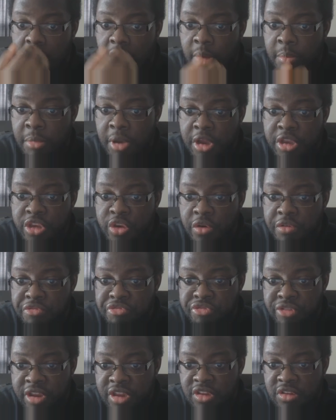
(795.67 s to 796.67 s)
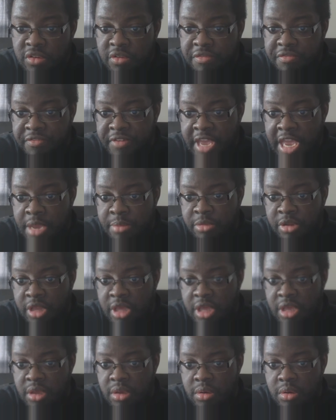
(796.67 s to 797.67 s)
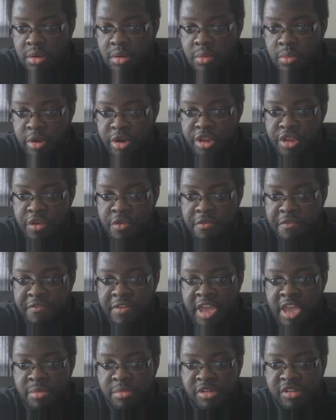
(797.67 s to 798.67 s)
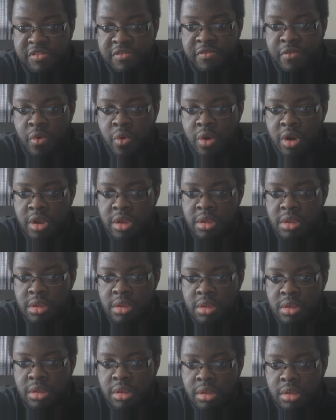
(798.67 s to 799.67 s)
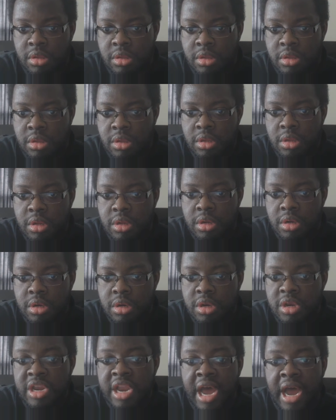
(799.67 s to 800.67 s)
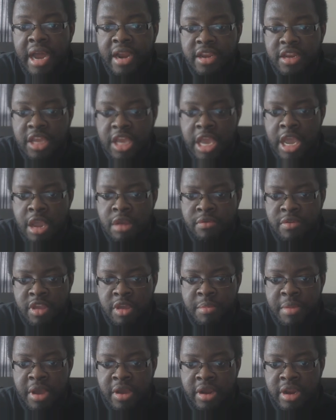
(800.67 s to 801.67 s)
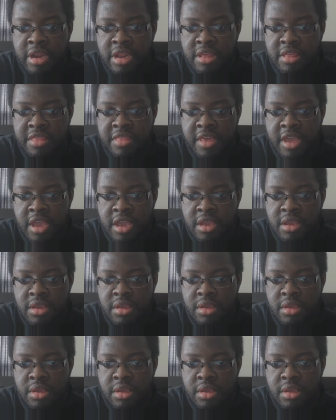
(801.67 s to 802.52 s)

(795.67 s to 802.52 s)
Among your friends or family, what are you famous for? Not caring about anything.